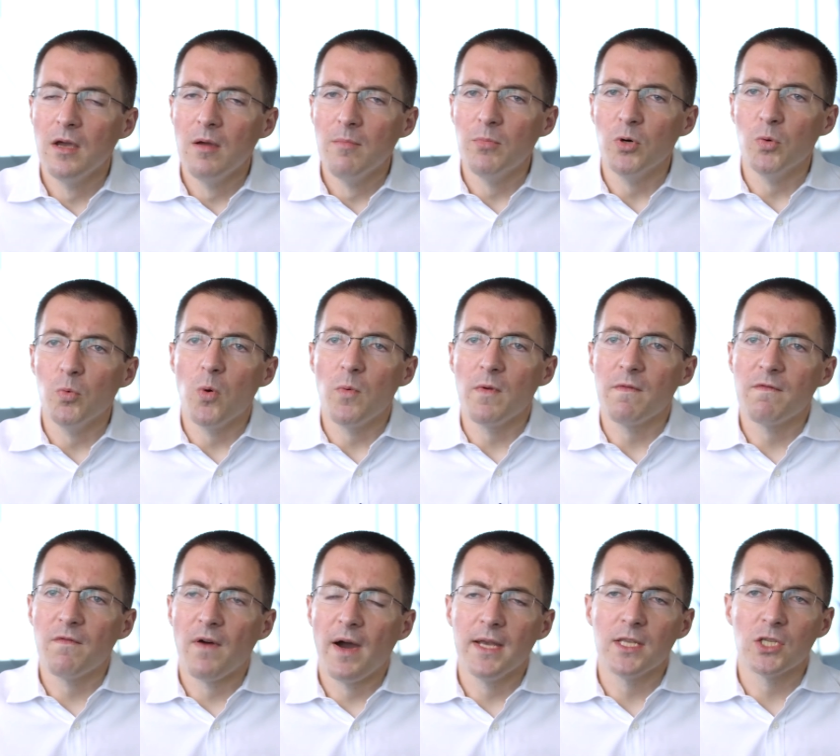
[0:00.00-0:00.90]
But what we
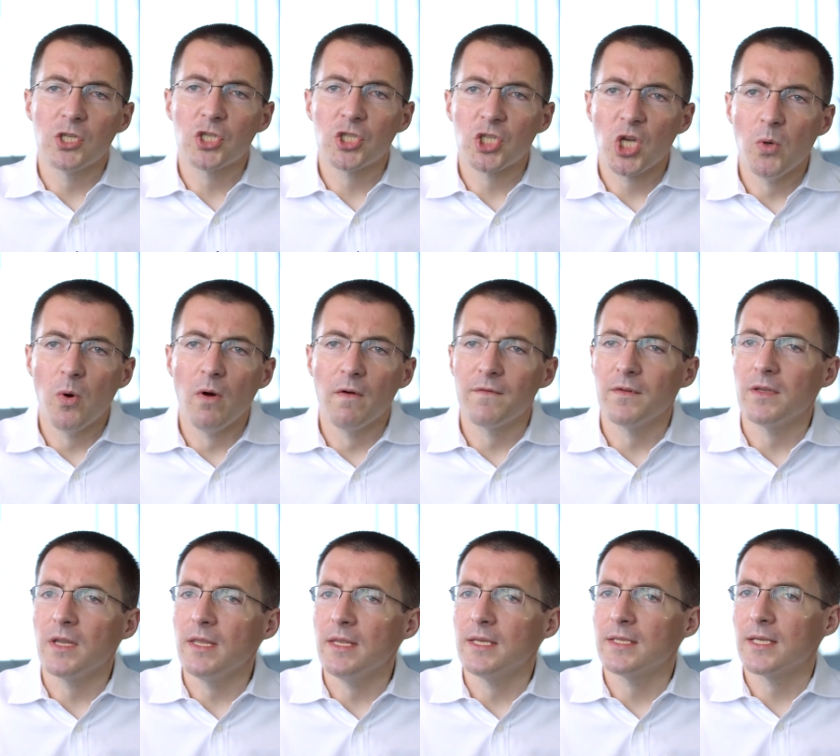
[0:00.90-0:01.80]
find so
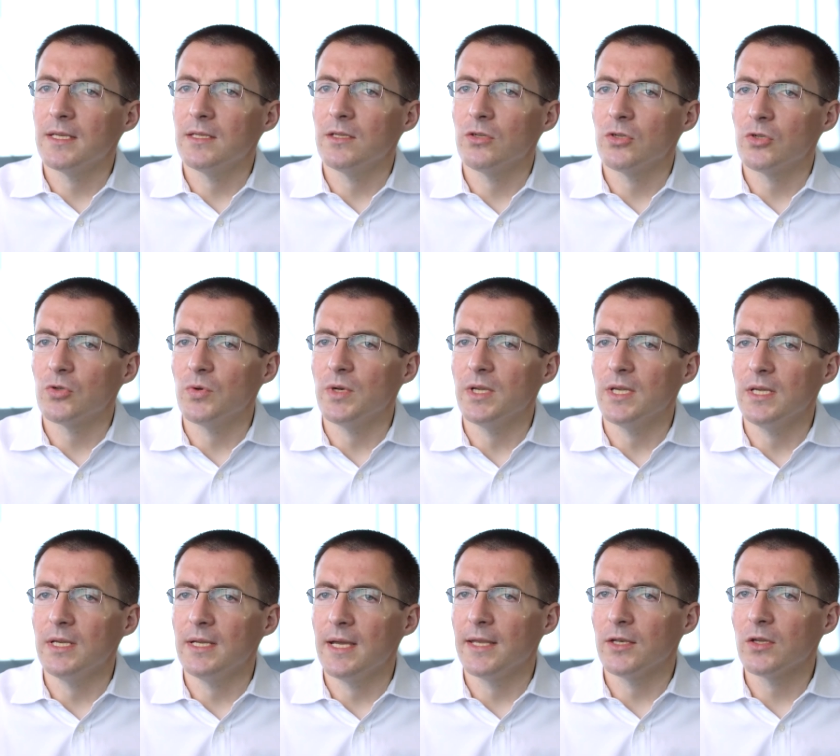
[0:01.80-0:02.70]
often in this
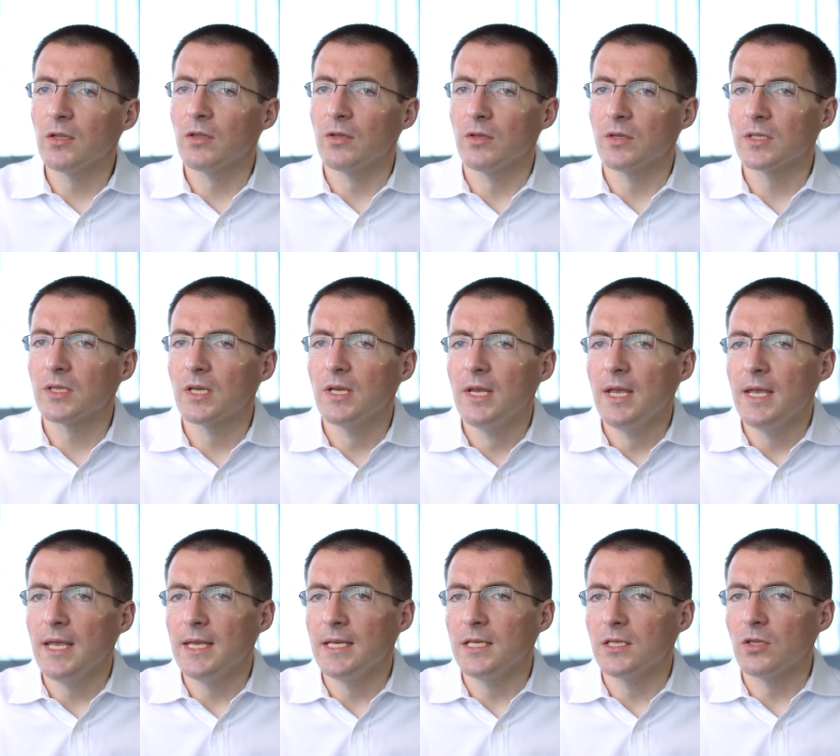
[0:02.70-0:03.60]
industry and others
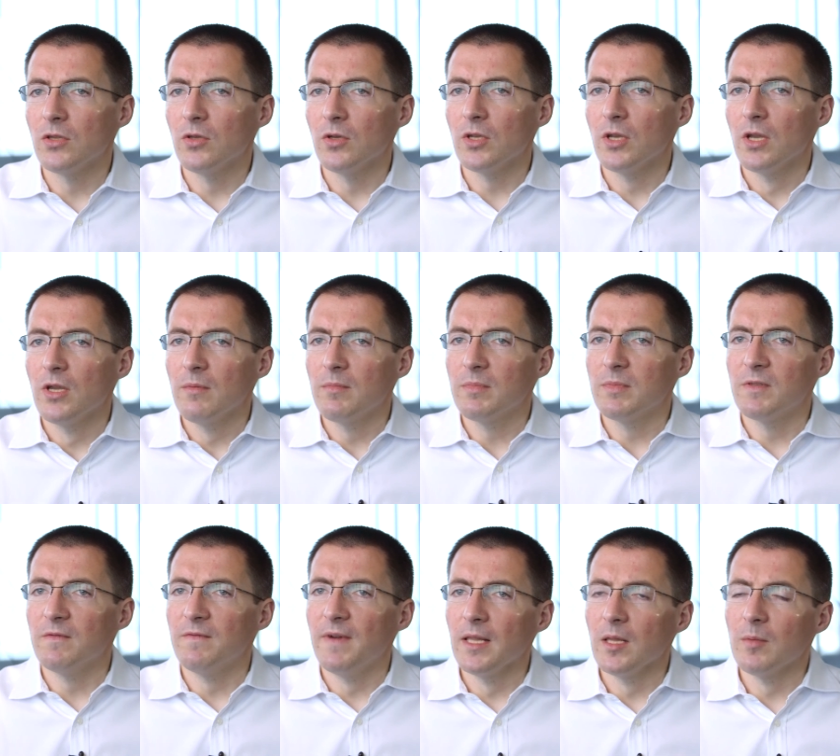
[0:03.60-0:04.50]
is that
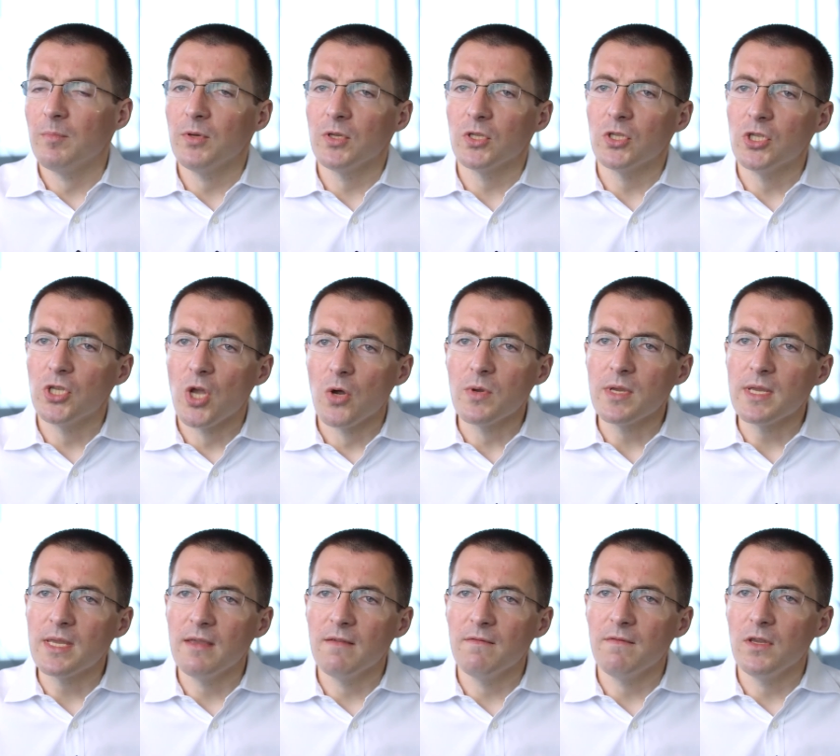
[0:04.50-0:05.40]
developers don't
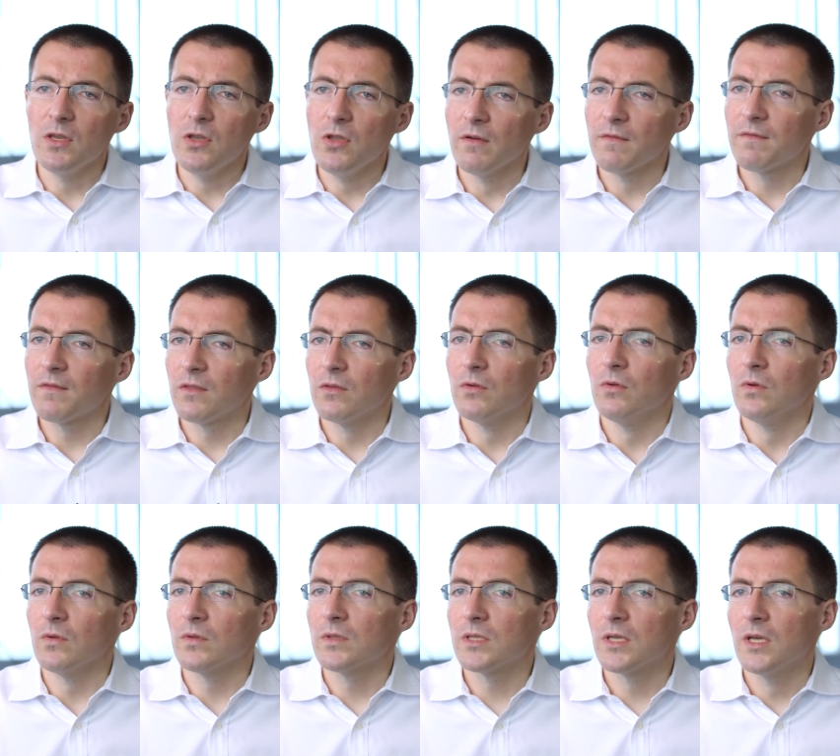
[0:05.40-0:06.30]
give enough
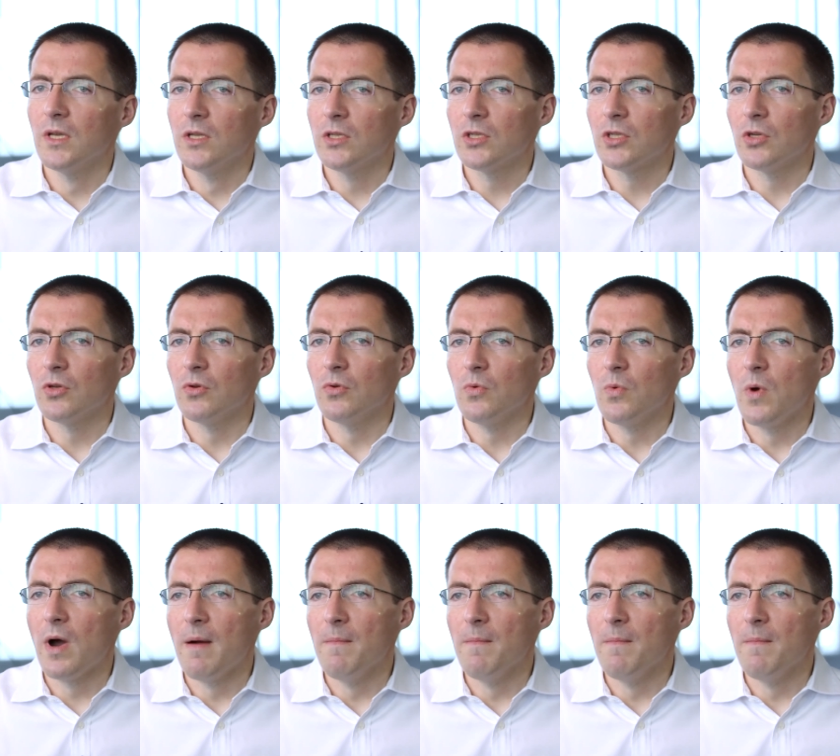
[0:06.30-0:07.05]
thought to